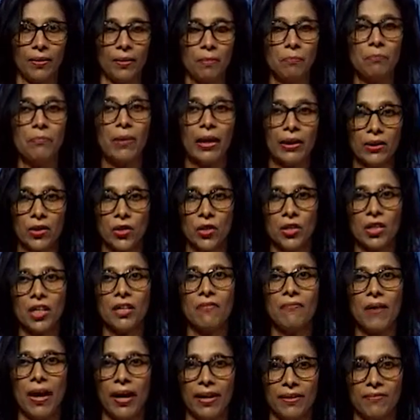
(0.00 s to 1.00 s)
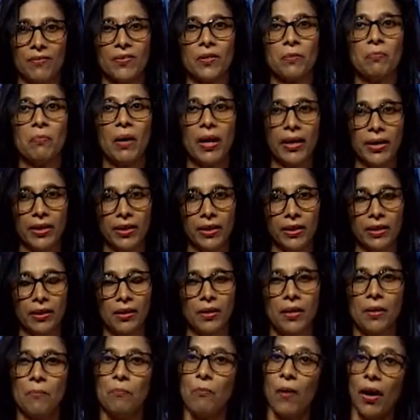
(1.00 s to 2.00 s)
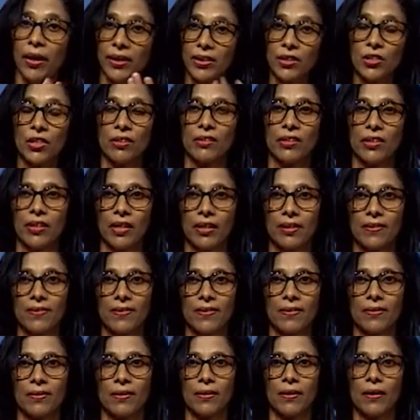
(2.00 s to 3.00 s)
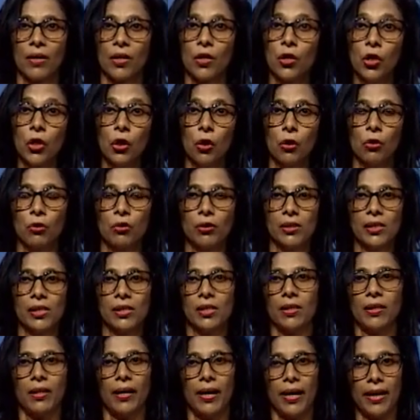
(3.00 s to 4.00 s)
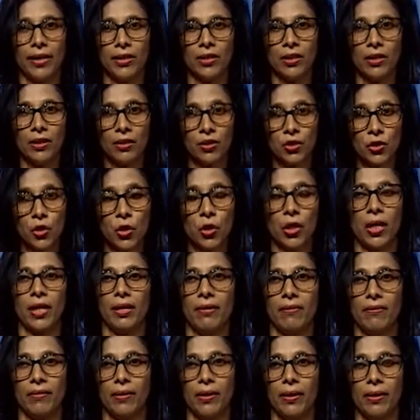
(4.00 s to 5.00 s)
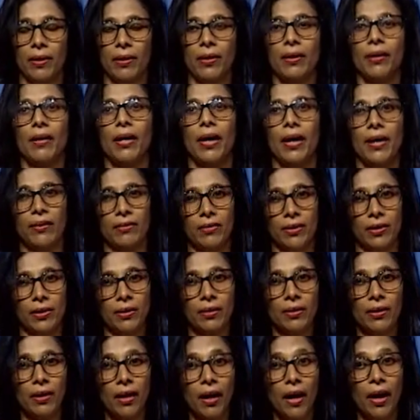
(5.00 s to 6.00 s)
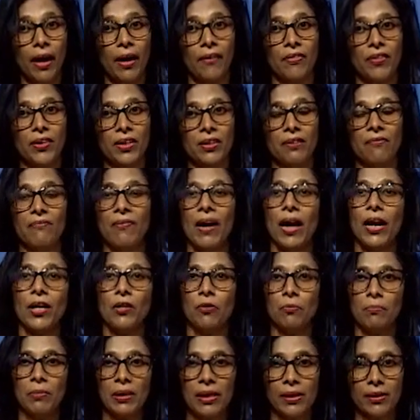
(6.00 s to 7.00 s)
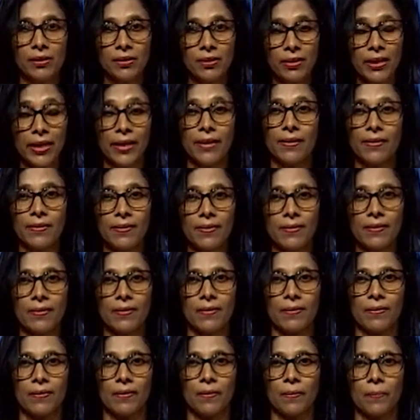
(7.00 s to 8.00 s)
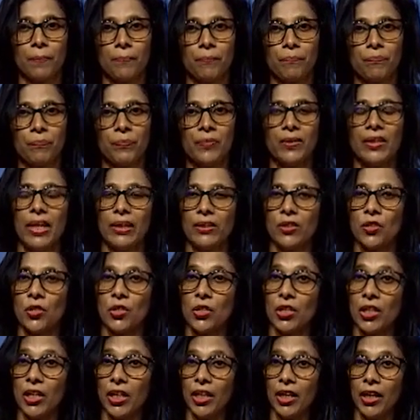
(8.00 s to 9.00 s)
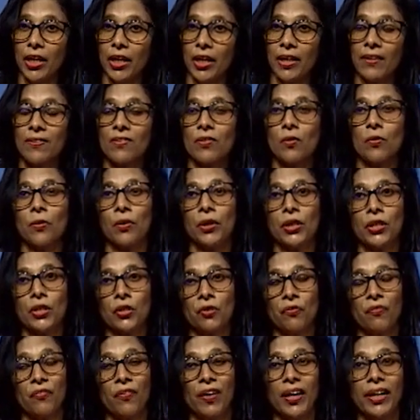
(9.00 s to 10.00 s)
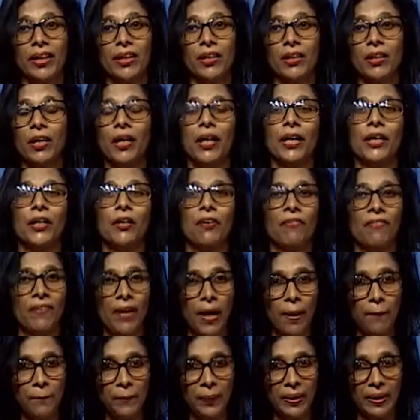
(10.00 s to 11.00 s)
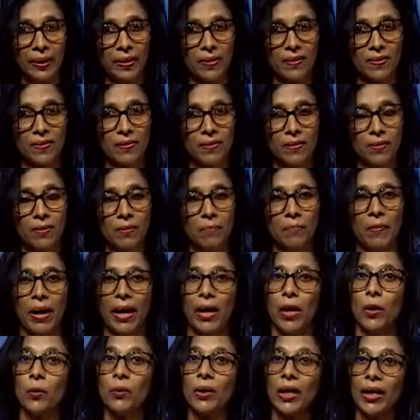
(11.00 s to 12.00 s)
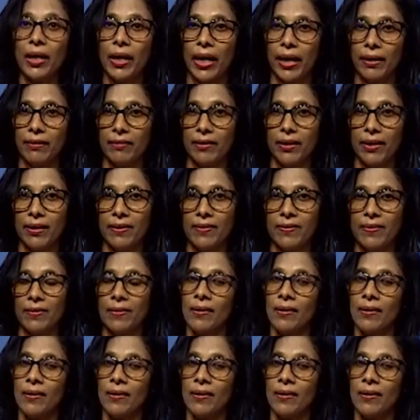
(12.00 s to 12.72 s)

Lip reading: but she values money, monetary things, gold and jewelry, and the other valuable things that she is going to find kind of happiness by looking at these,